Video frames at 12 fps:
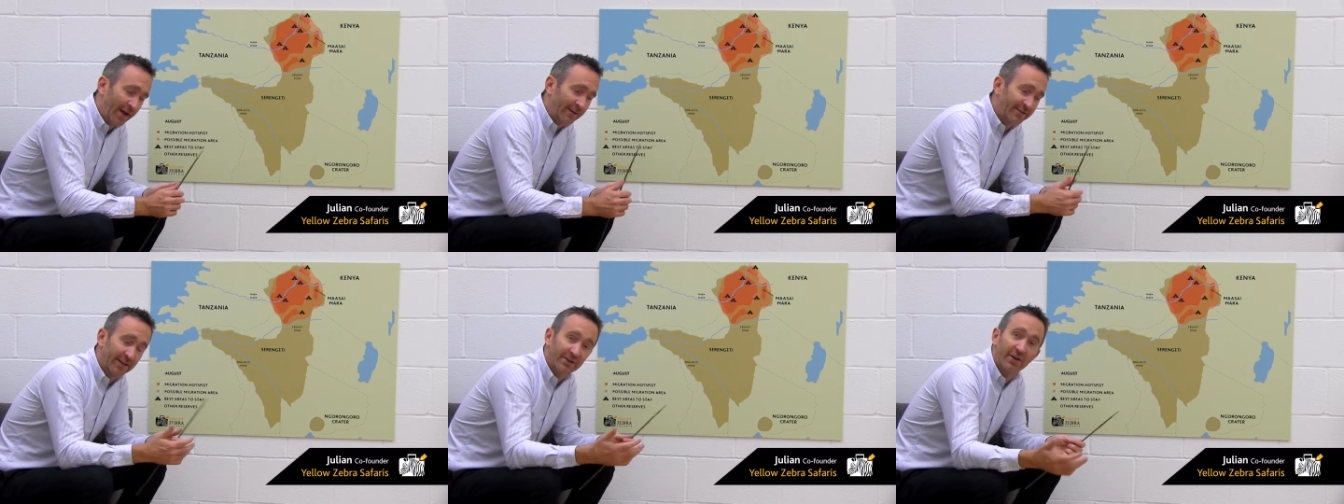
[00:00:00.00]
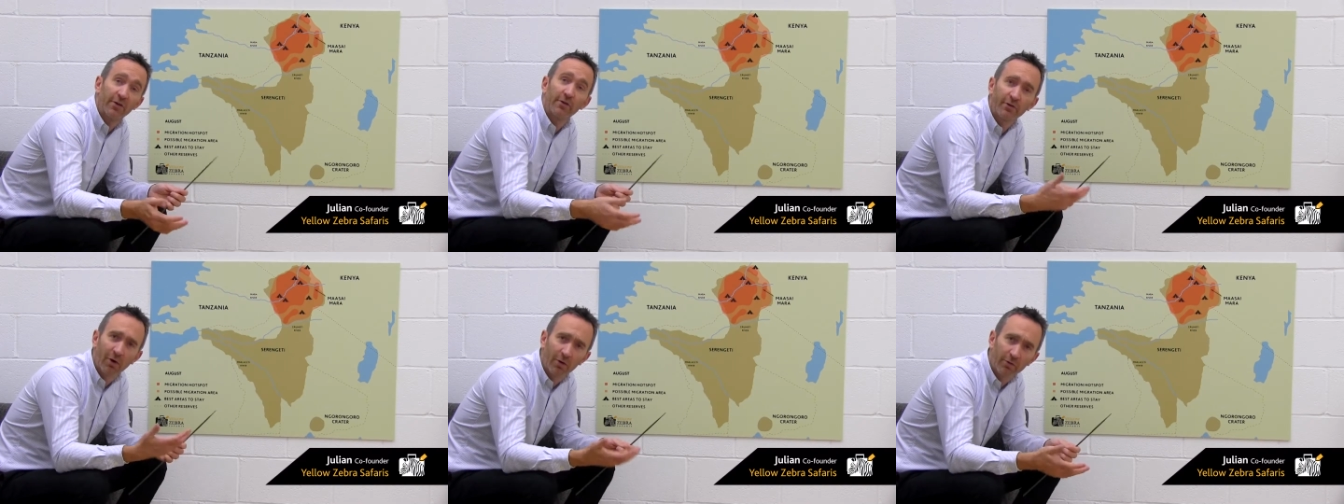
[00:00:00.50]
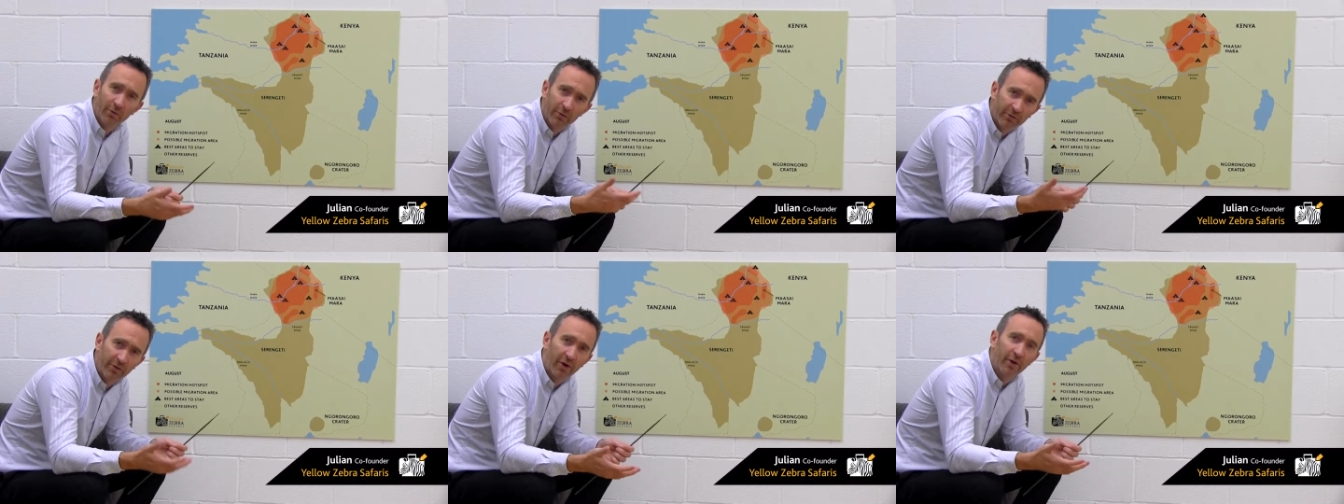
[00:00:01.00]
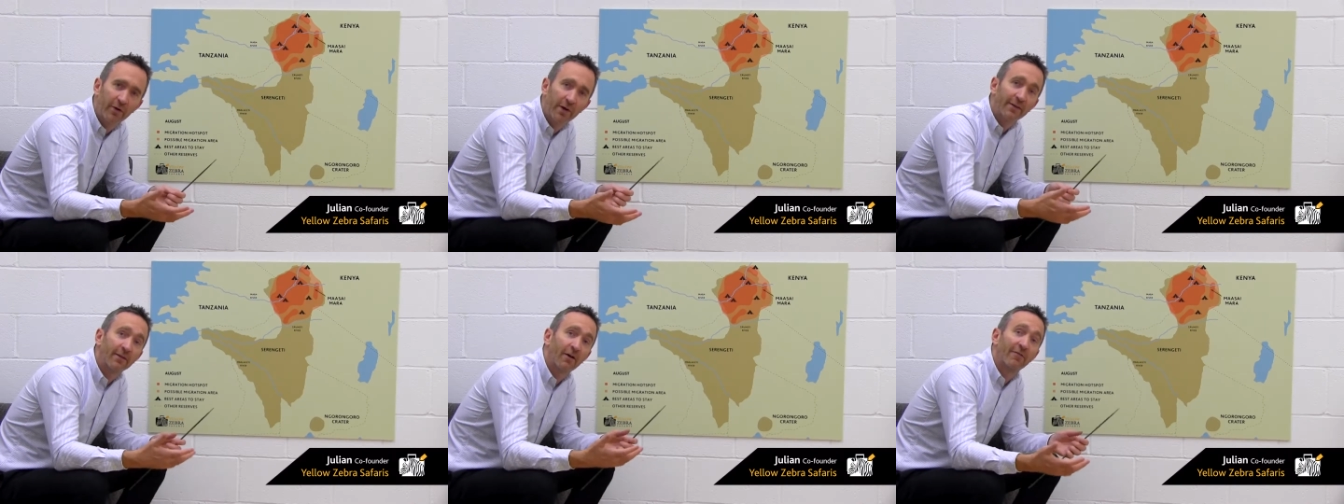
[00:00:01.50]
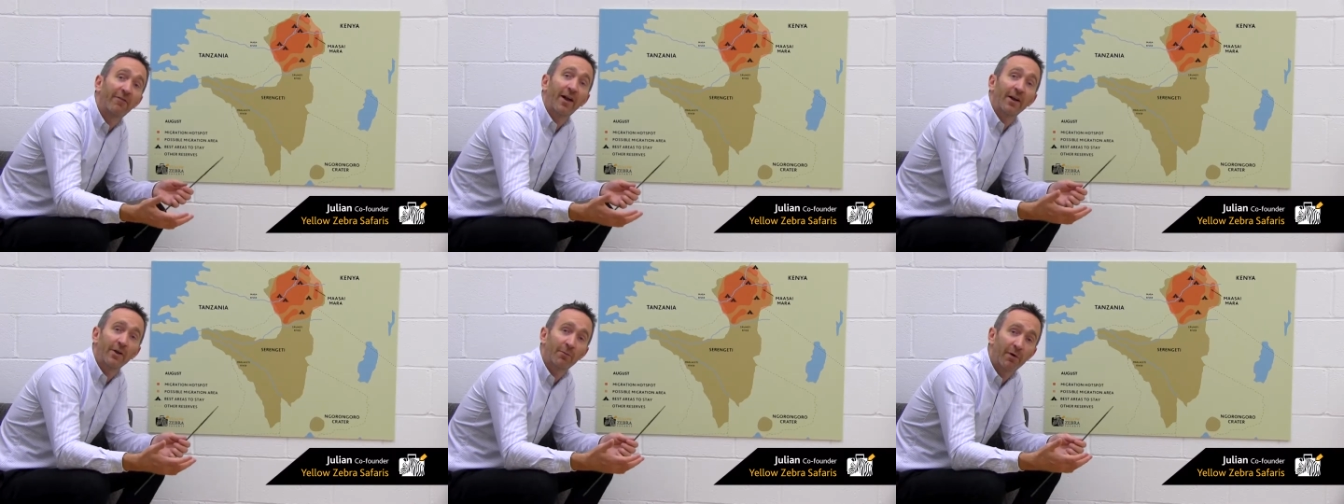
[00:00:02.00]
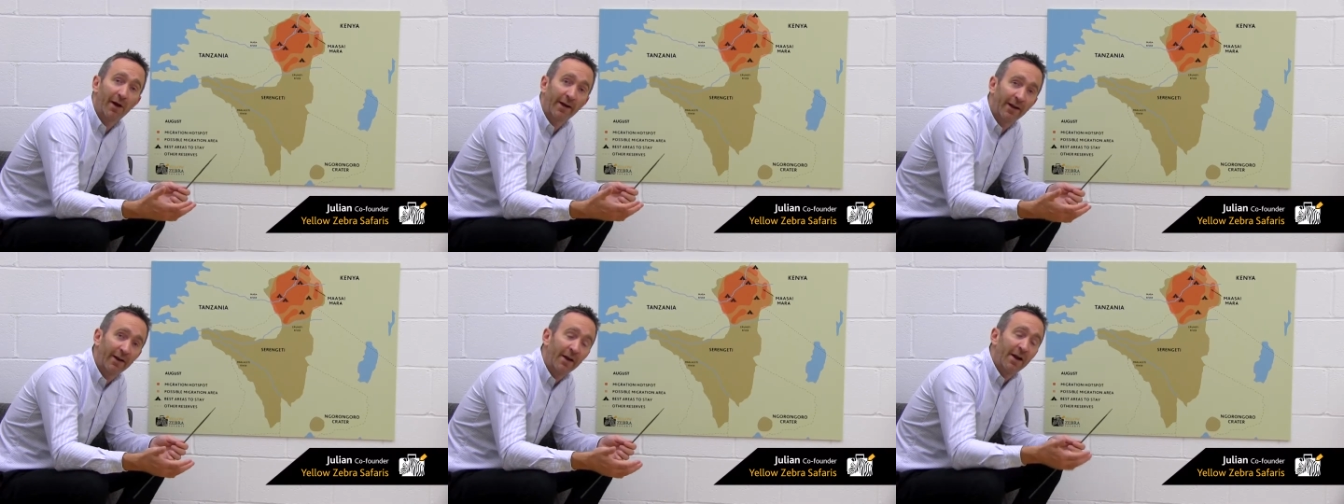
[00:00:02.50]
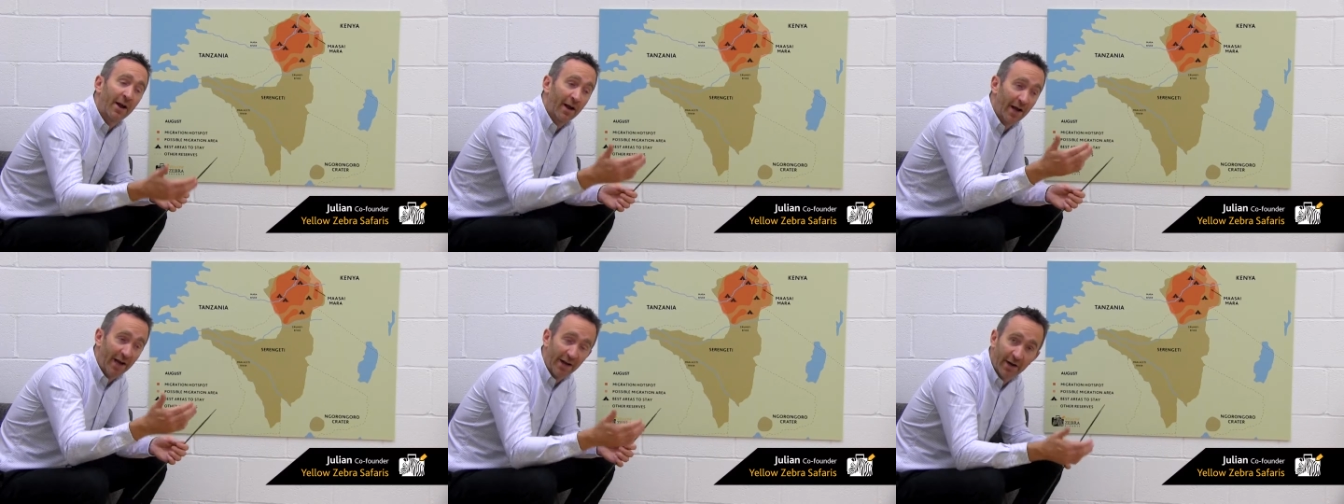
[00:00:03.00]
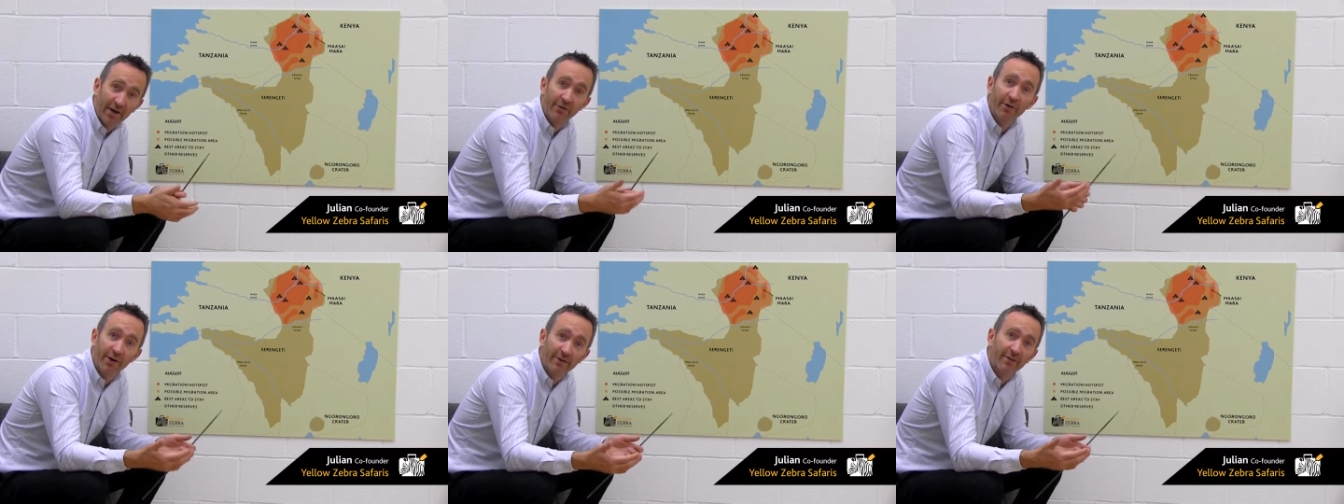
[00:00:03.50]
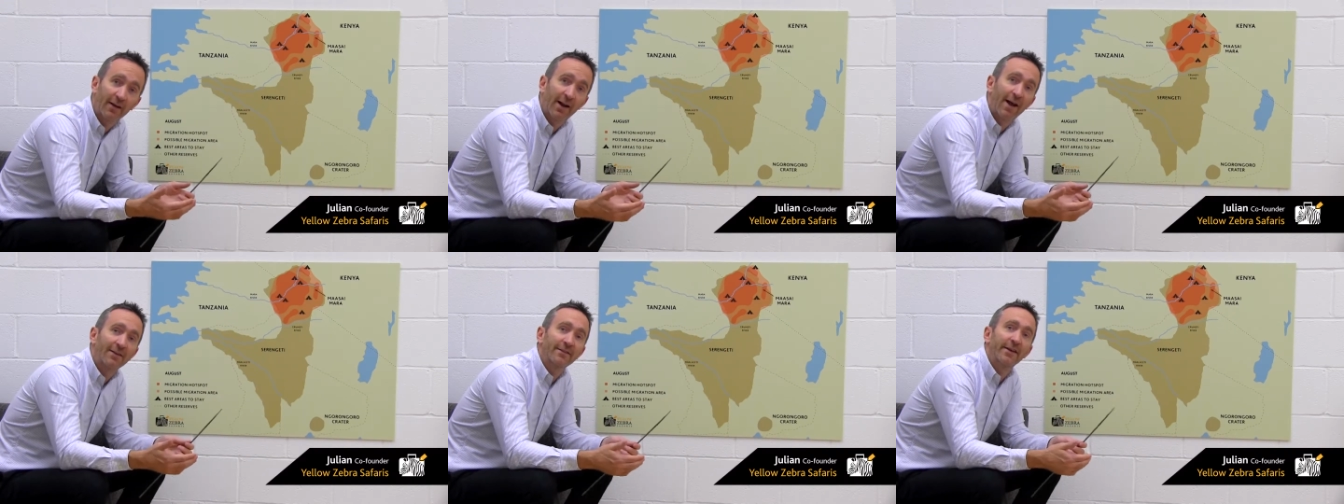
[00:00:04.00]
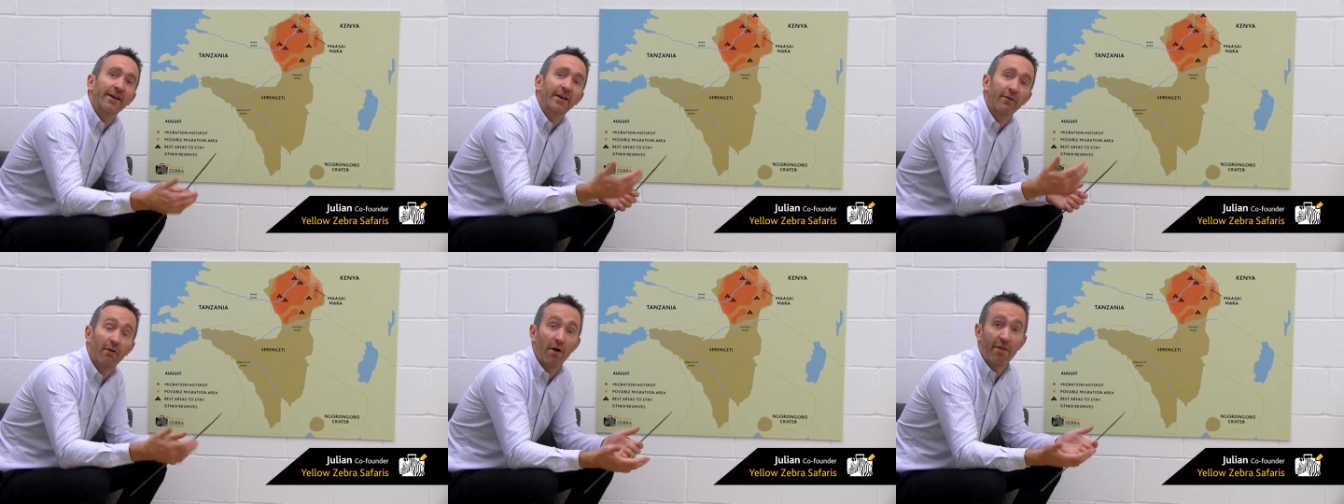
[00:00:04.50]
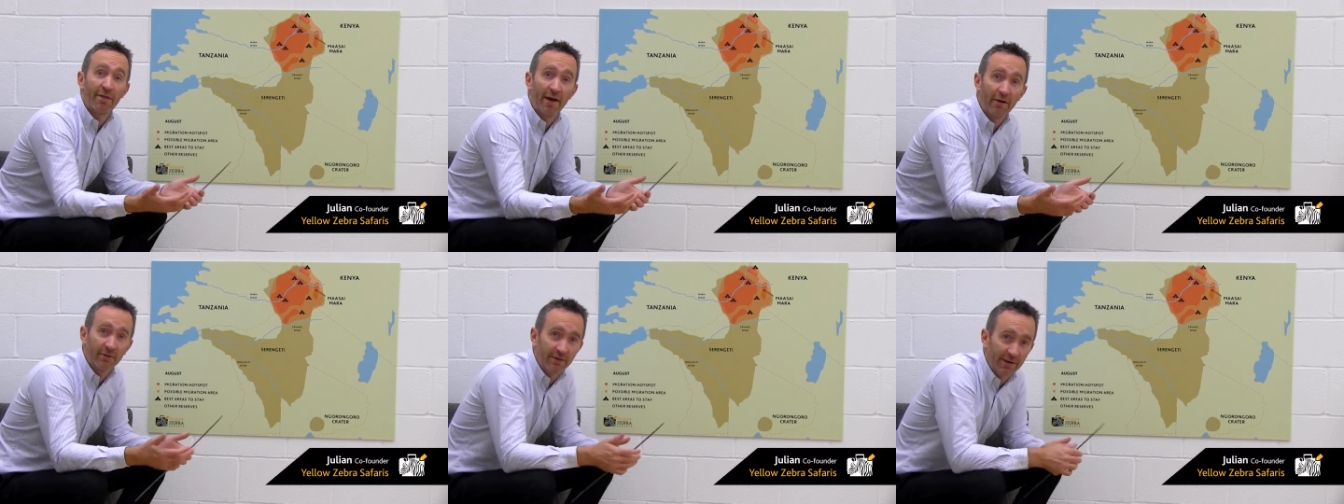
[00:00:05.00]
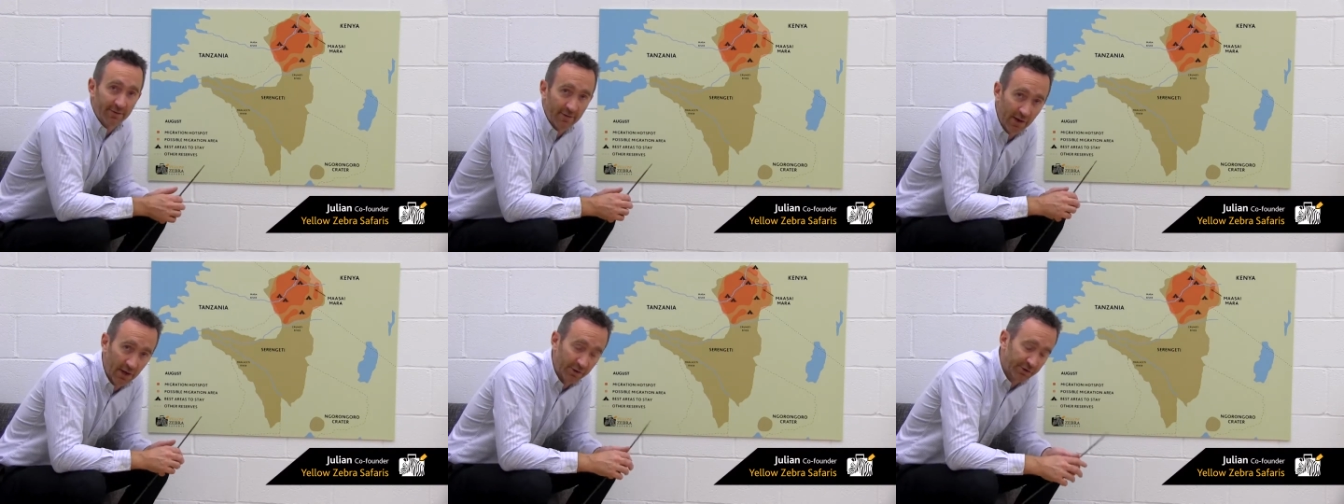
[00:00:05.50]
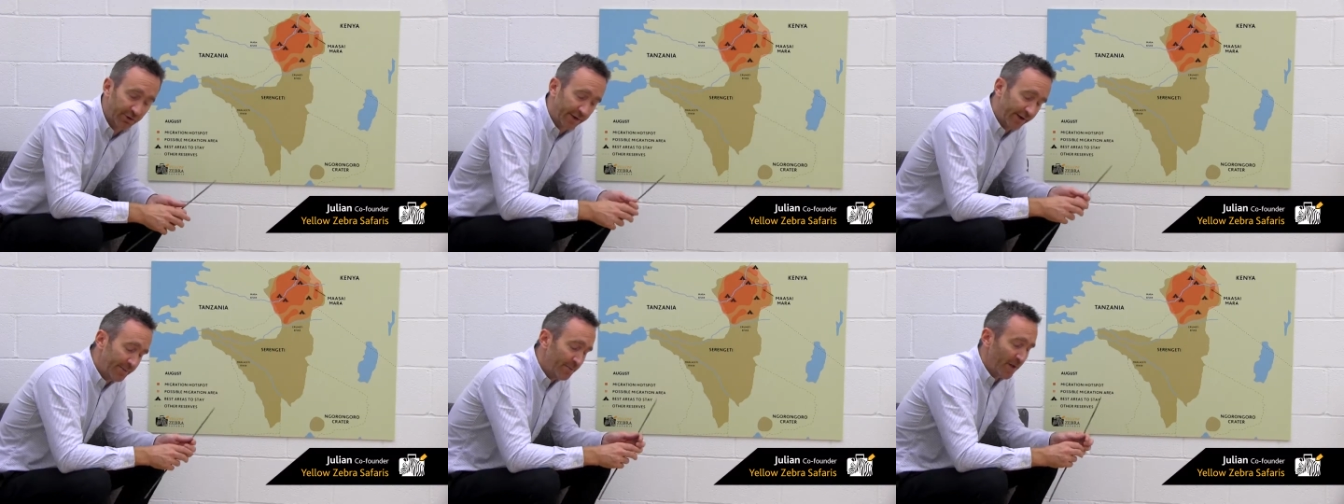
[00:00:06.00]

$600 or so is our value bracket, $800 is the classic and $1,000 is the luxury.